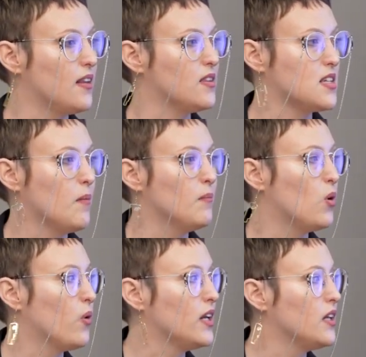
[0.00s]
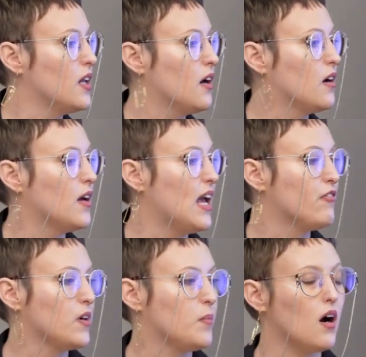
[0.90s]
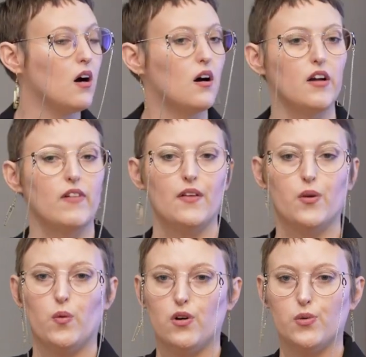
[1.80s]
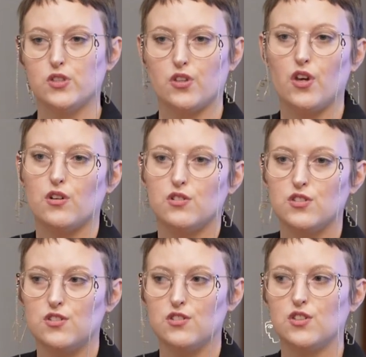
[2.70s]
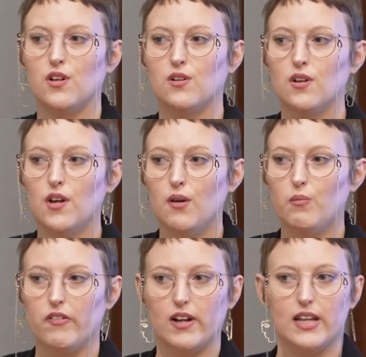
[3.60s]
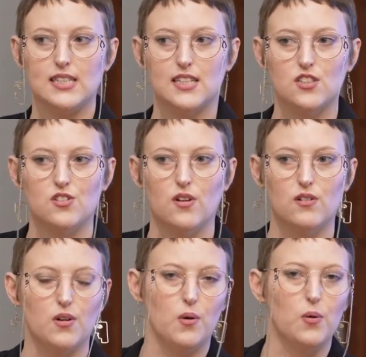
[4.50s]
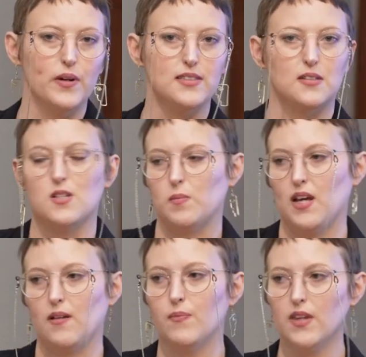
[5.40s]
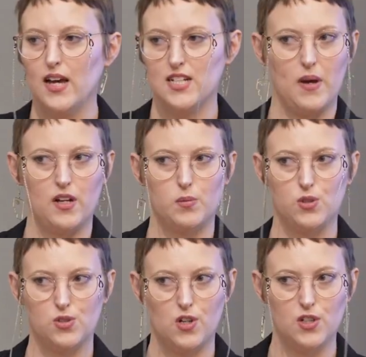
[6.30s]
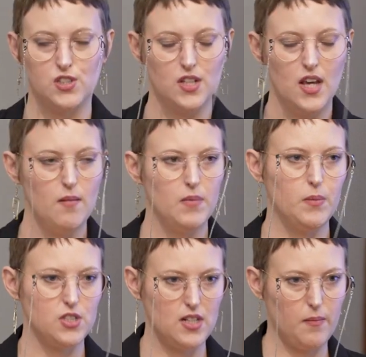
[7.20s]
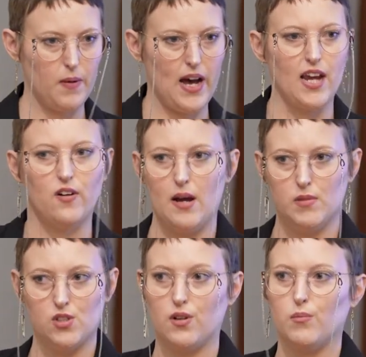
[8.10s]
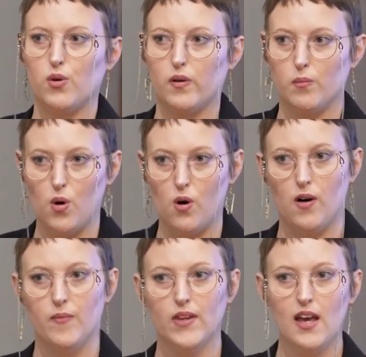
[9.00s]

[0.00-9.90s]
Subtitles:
At some point, every bar around the world was closed. So we realized that it's not always going to be a dependable source. People started buying on Amazon more and more.